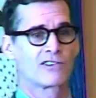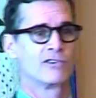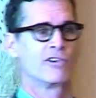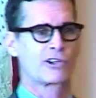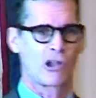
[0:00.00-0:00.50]

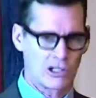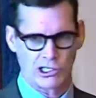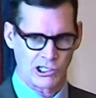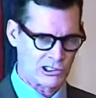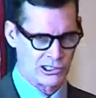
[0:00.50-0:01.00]
And
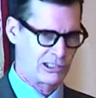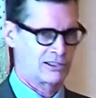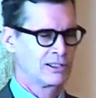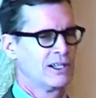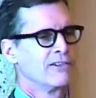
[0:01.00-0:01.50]

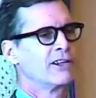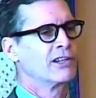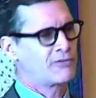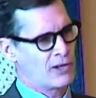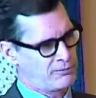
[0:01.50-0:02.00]
they'd
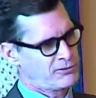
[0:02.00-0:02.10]
lift it up,